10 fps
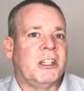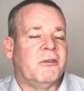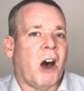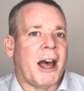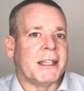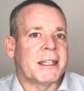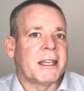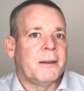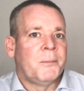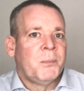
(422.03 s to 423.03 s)

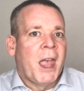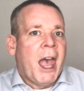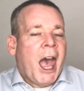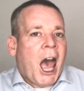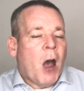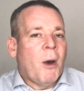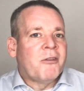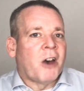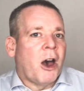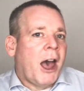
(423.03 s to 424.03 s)
device.
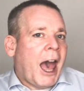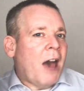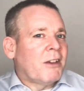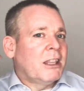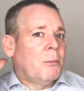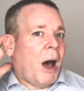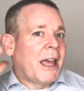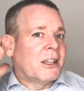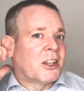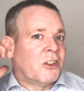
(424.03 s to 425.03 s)
However, having the
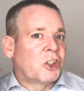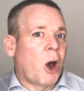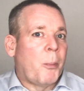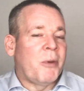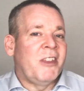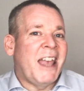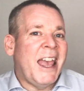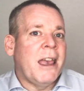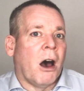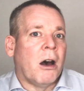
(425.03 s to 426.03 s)
mics at the top of the
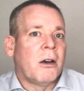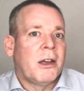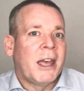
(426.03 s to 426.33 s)
ear